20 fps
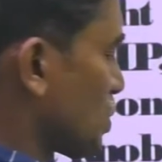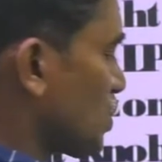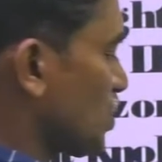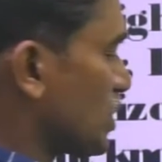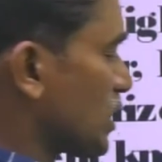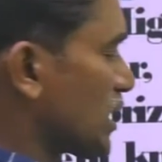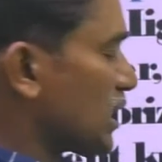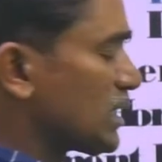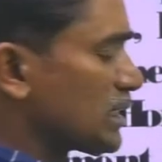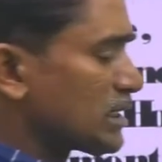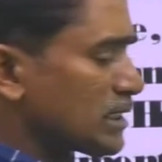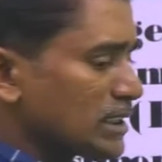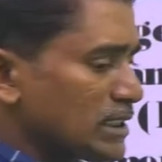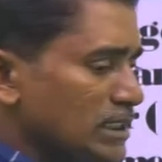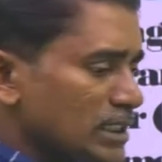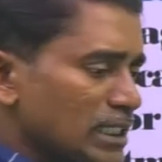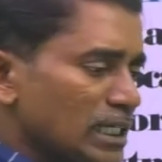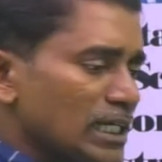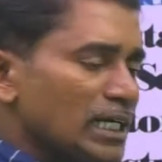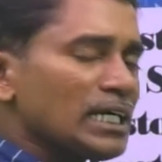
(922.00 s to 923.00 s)
to
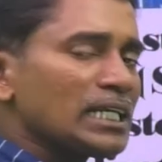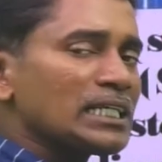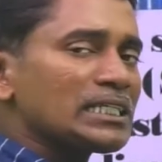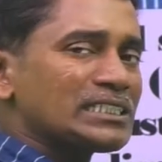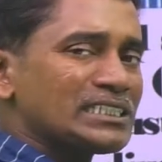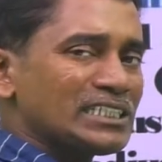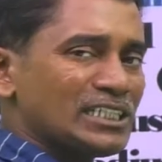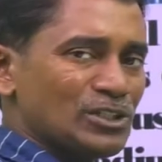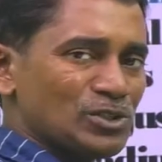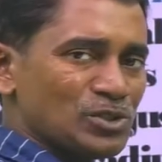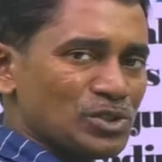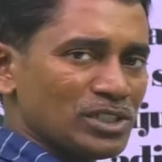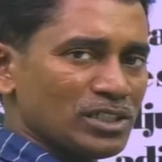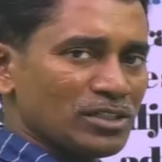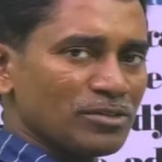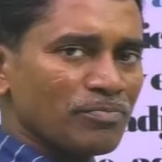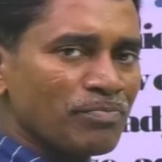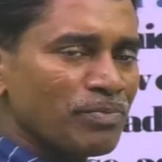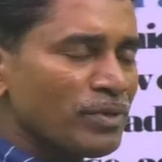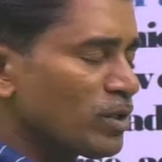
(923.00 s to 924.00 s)
consider
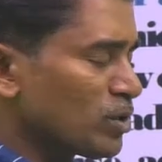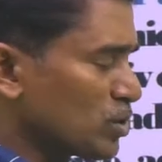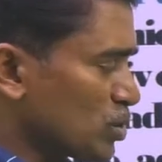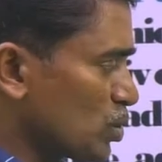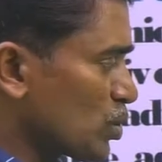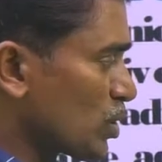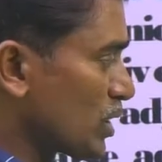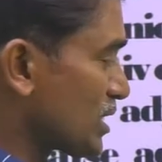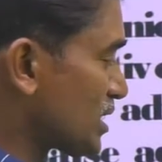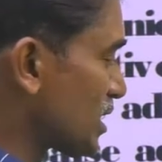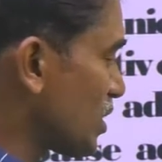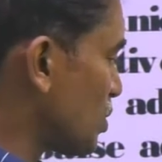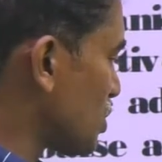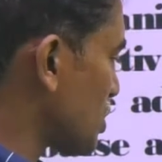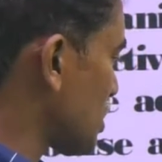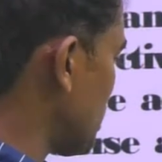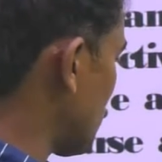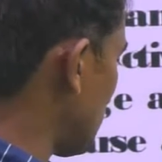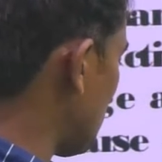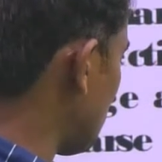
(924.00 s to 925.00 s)
resolution. So
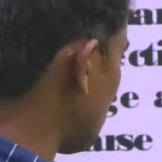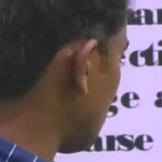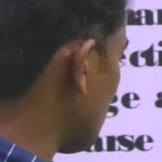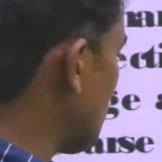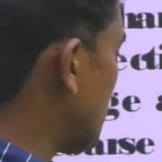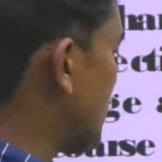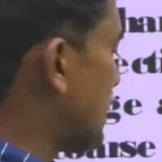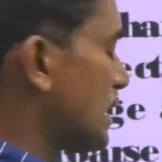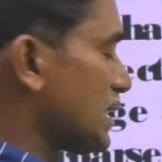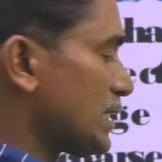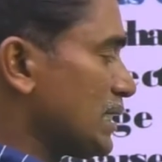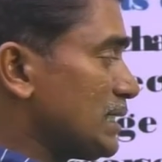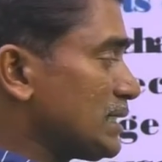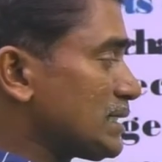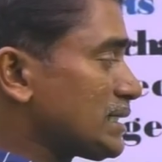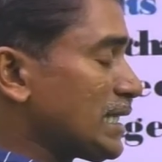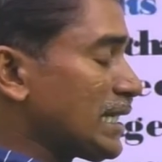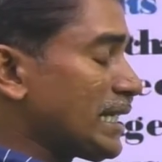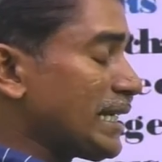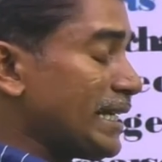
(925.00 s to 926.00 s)
resolution is, that
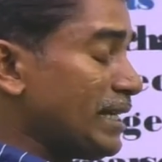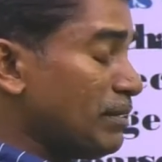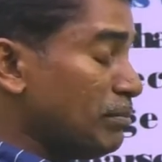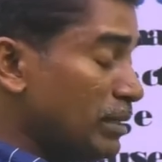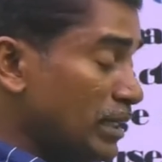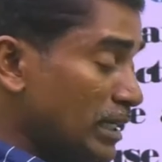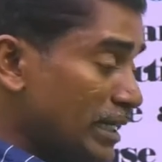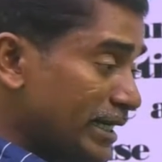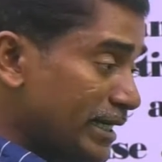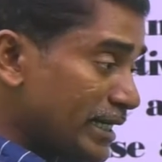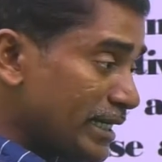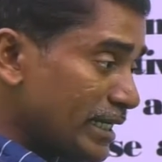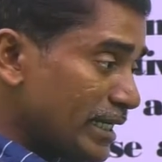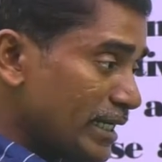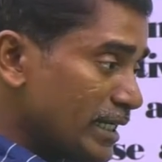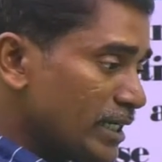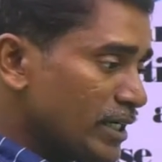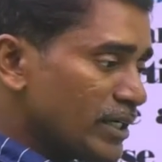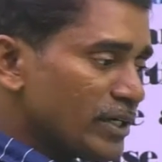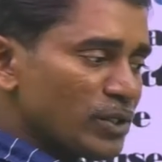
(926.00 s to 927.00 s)
is the ability
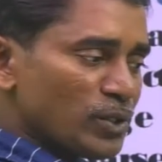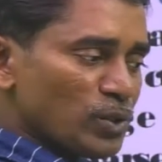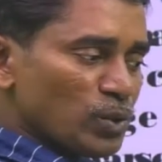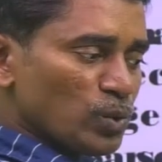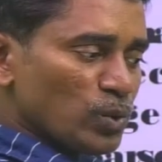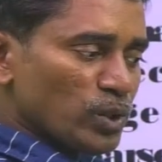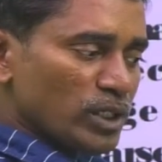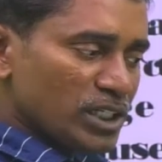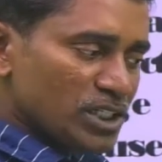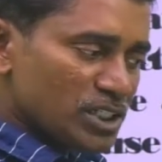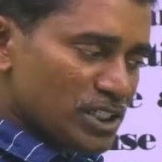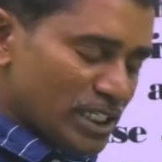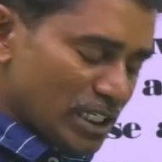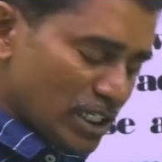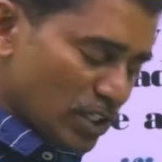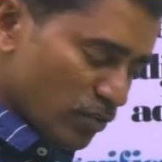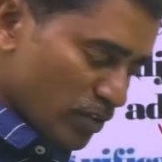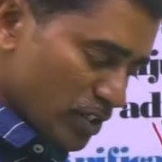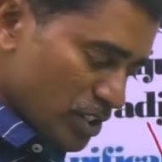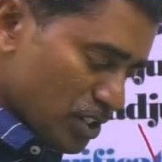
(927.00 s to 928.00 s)
to
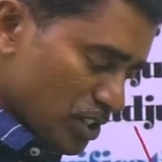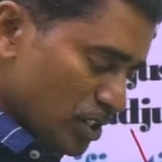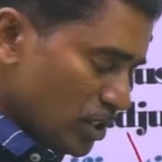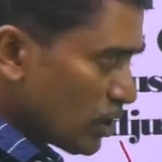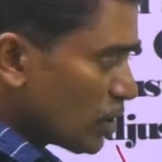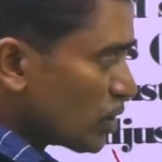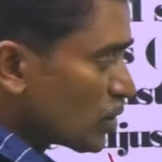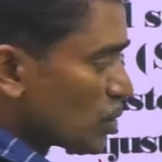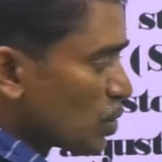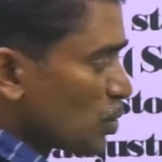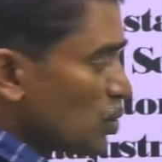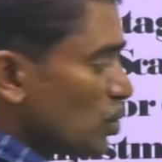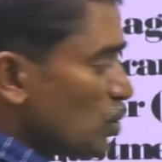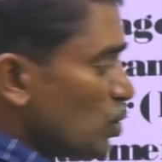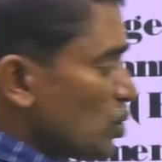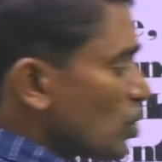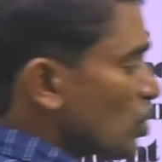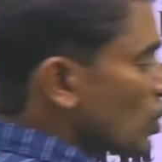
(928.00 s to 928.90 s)
distinguish two